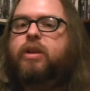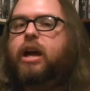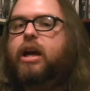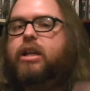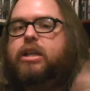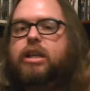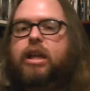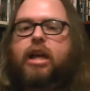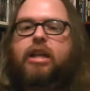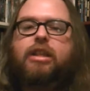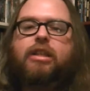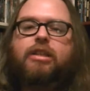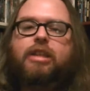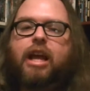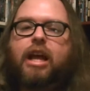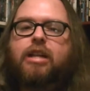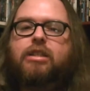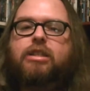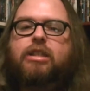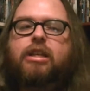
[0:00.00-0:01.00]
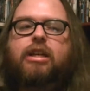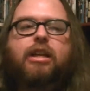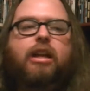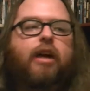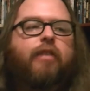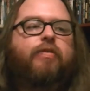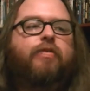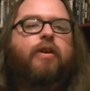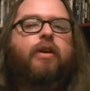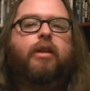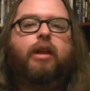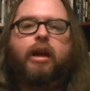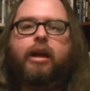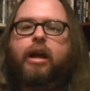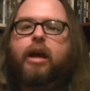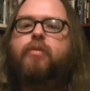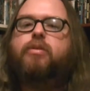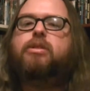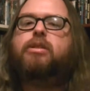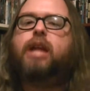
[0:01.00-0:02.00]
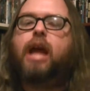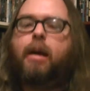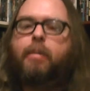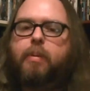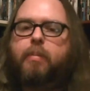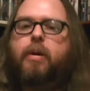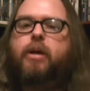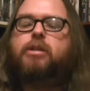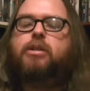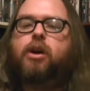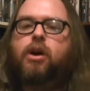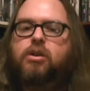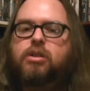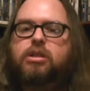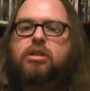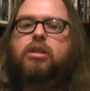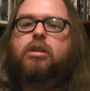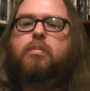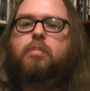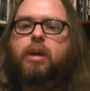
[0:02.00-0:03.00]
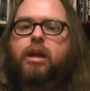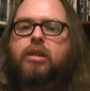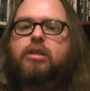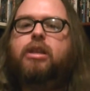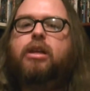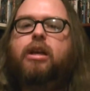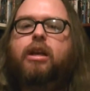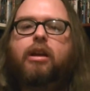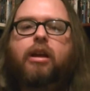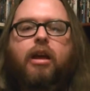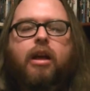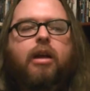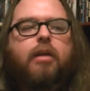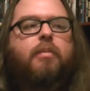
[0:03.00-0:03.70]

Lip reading: I did like the dancing, and I felt like I was tapping my toes a little bit, thinking,